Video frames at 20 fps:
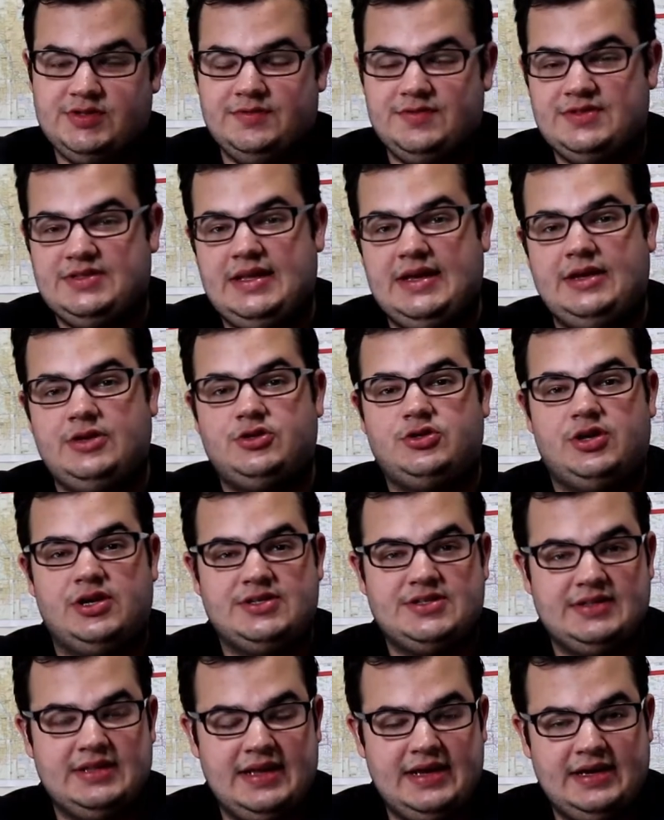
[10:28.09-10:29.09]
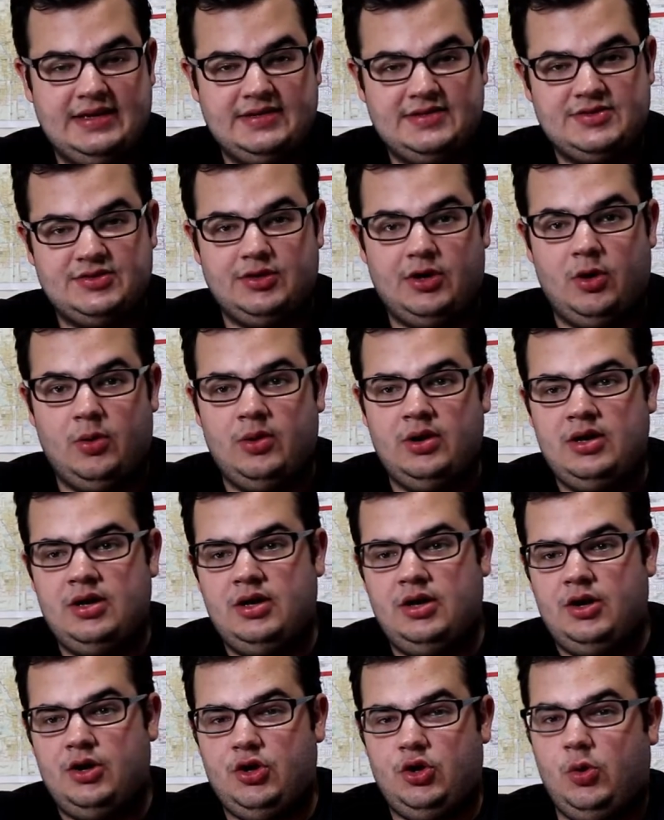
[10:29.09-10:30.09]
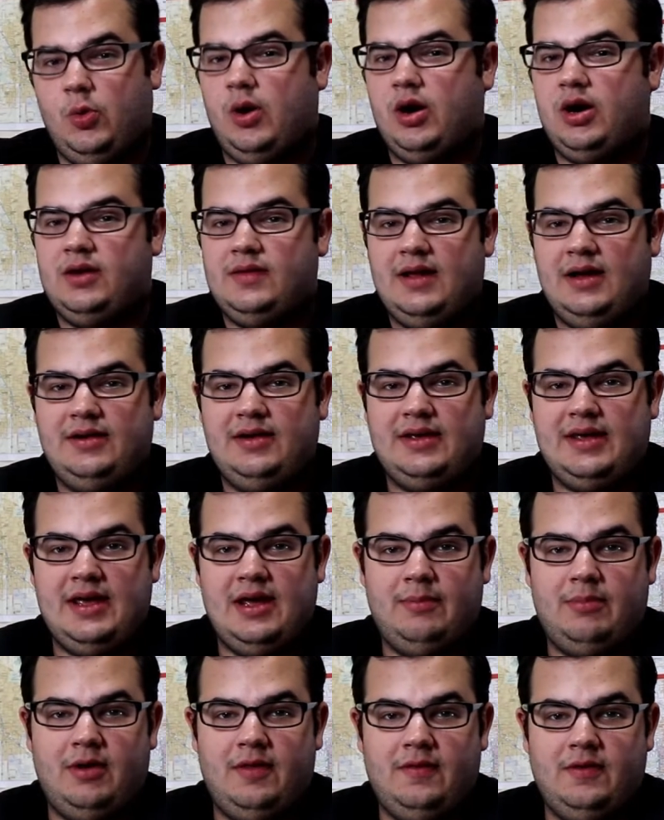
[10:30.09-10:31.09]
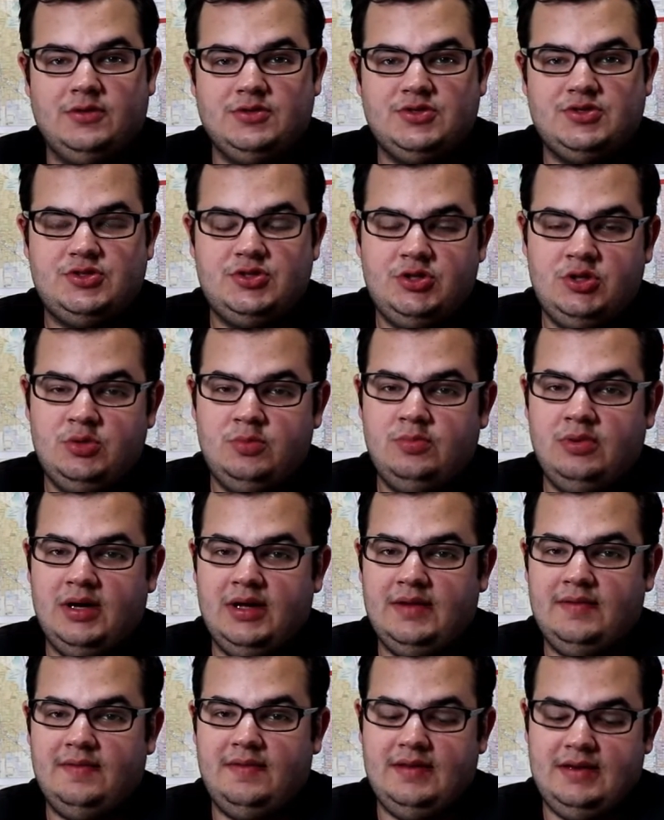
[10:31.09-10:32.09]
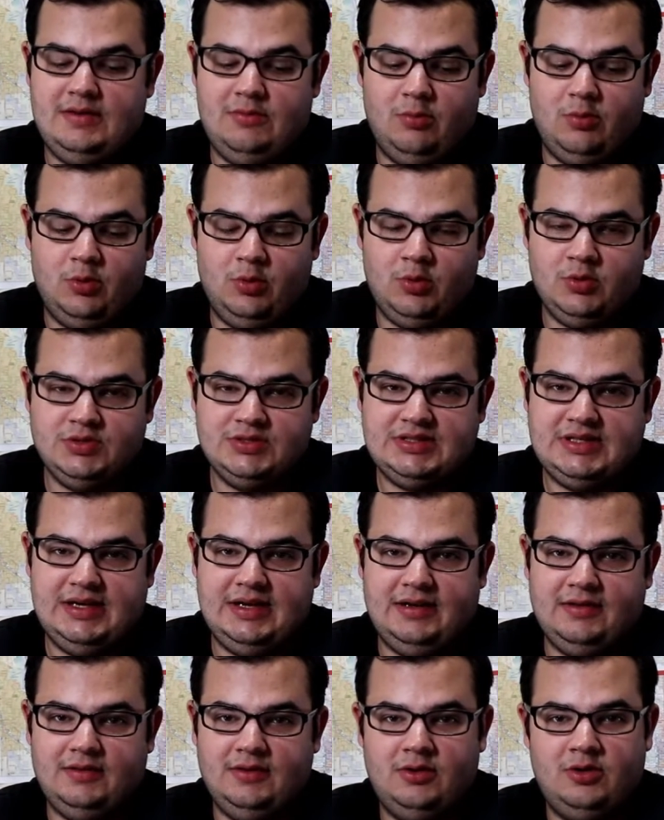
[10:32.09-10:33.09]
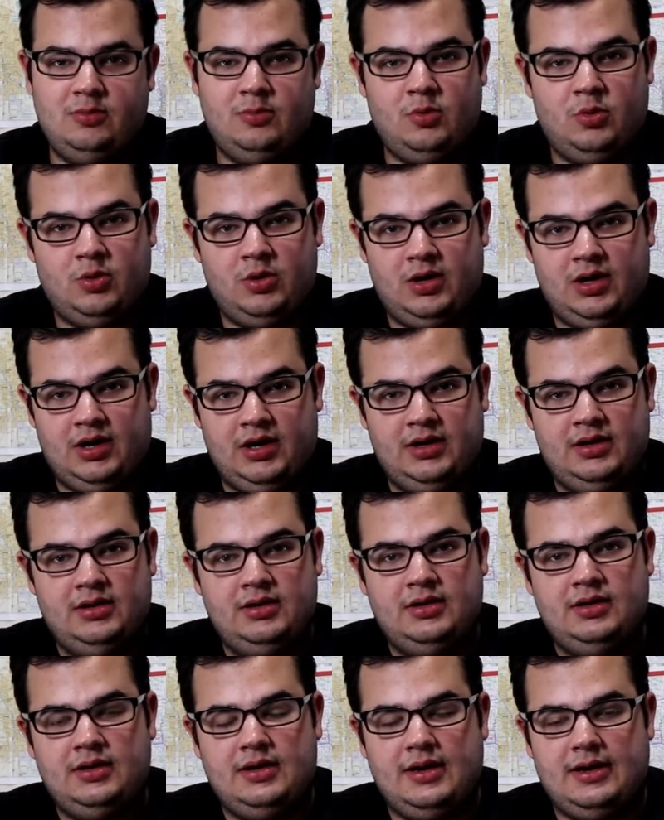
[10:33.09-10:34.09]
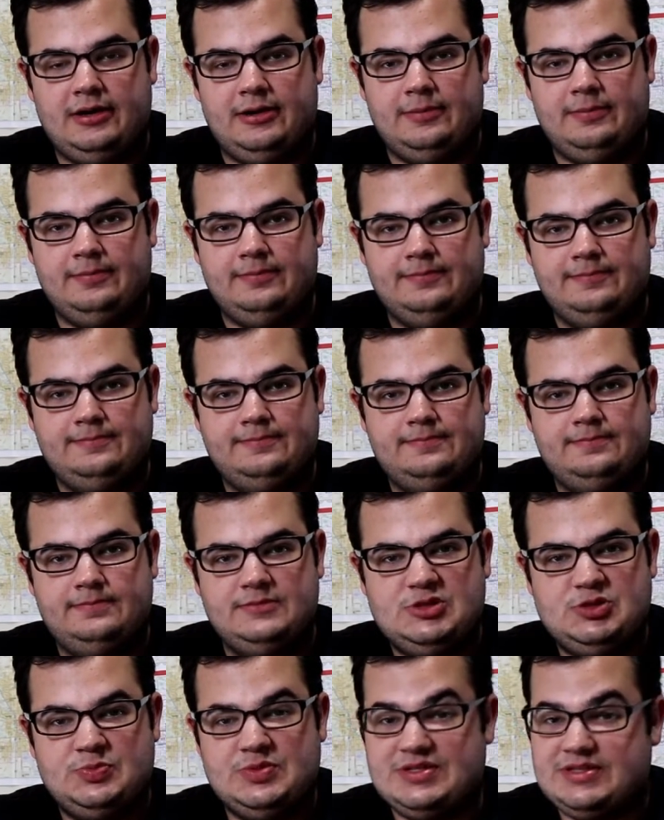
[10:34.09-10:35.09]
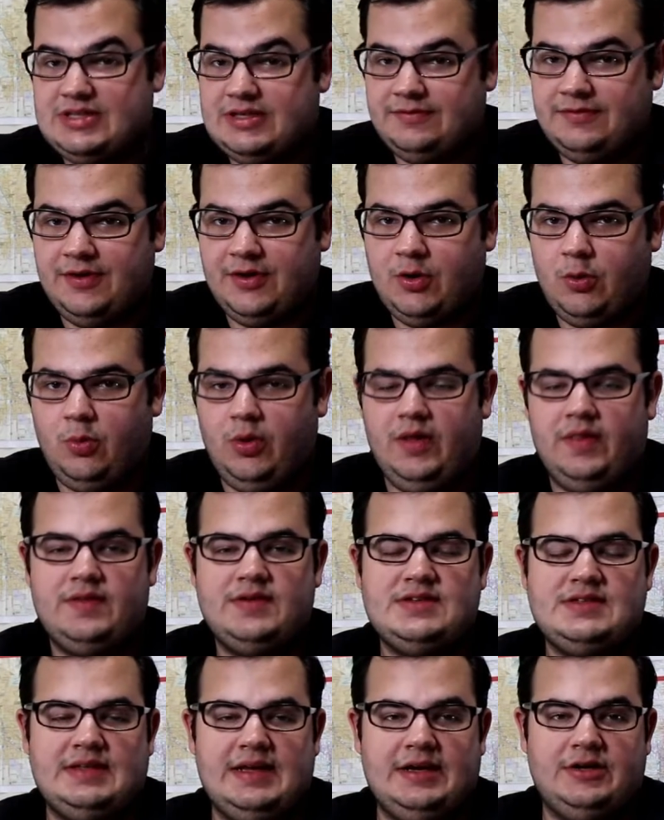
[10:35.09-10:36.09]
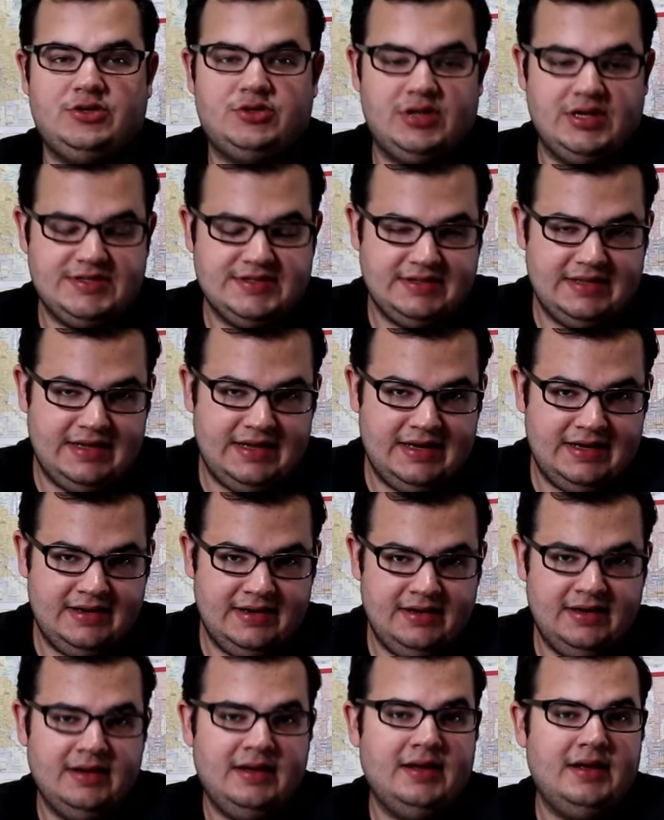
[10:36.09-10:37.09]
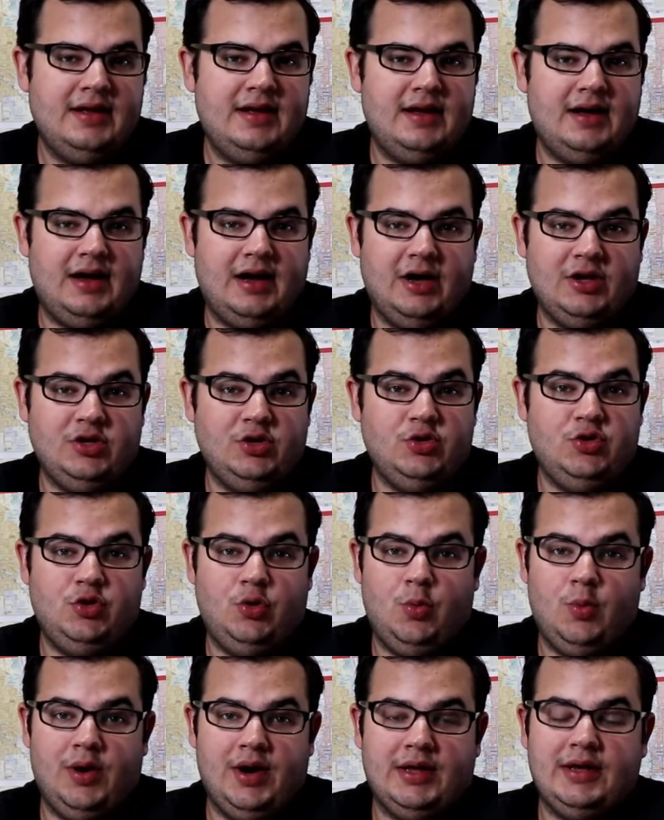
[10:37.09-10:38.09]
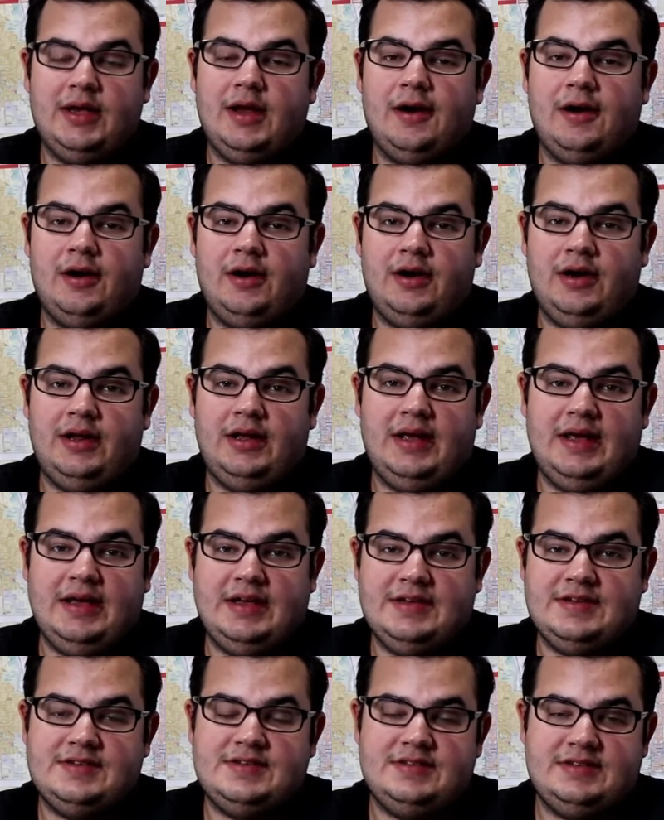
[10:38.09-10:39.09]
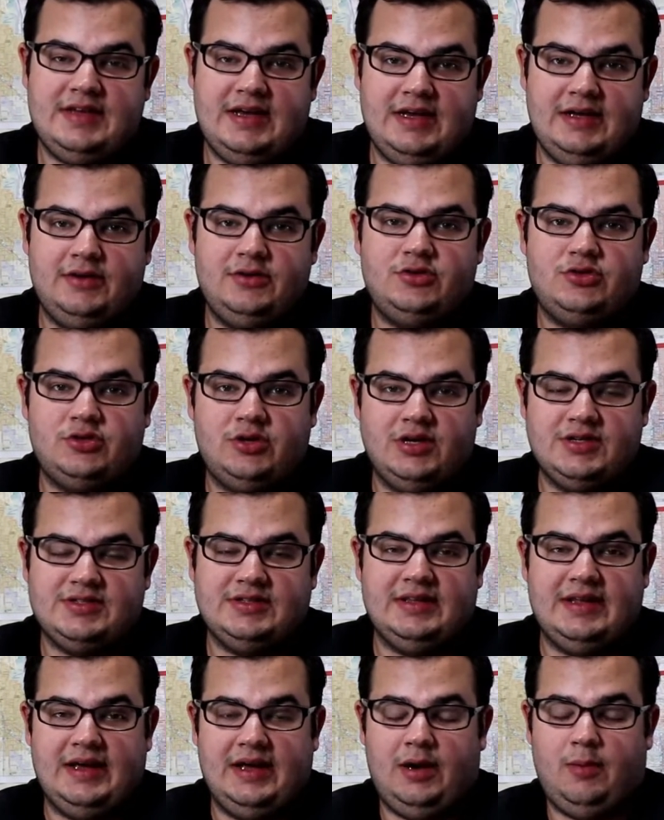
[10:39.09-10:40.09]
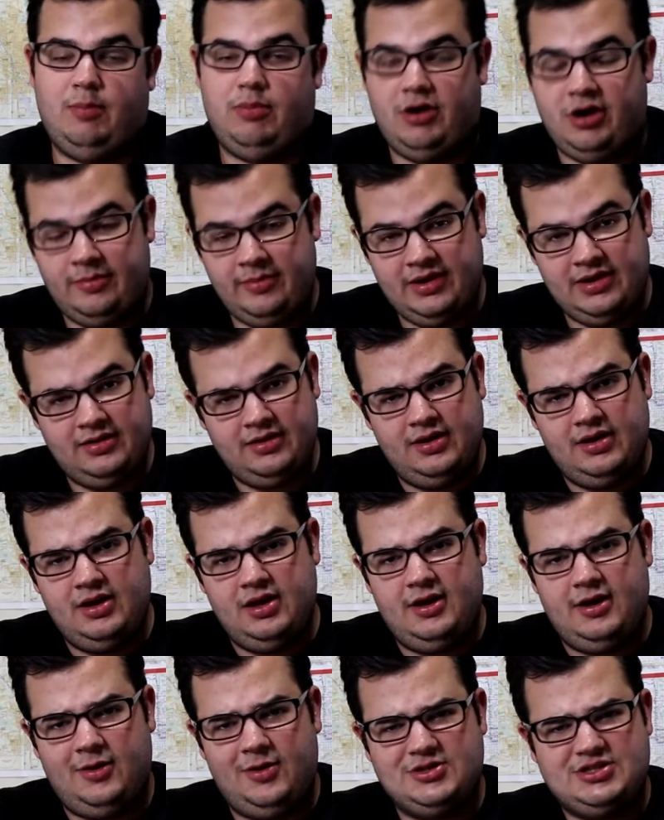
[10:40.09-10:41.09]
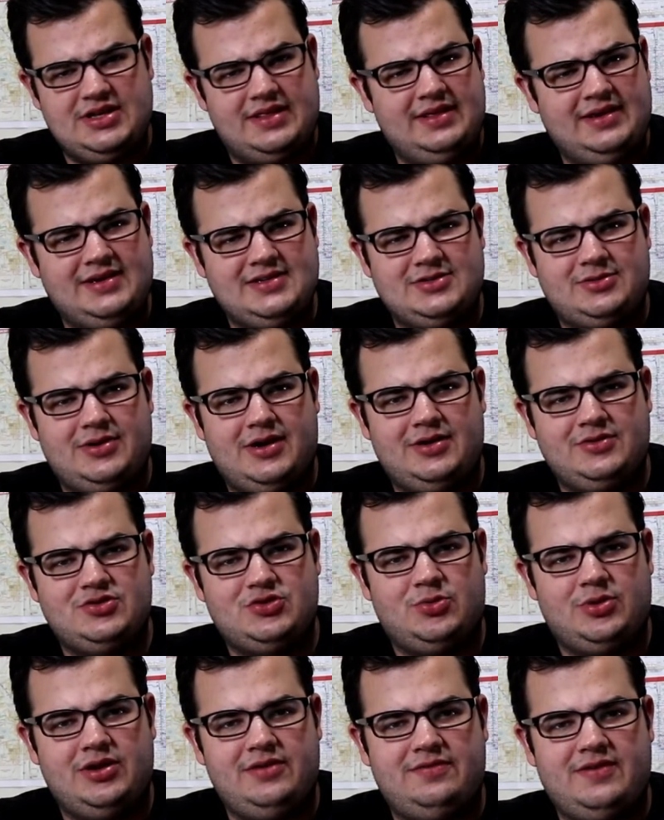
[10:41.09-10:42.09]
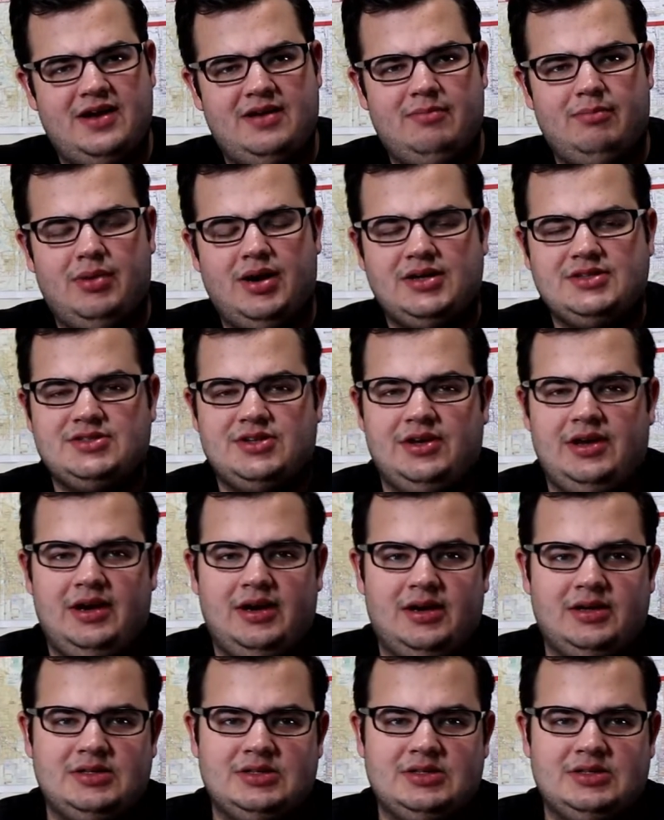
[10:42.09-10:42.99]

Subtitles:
of state trust land, so you are allowed to camp on those too, but the rules get a little more specific with state trust land. You do want to carry a state trust land permit, which I think is around 25 bucks a year,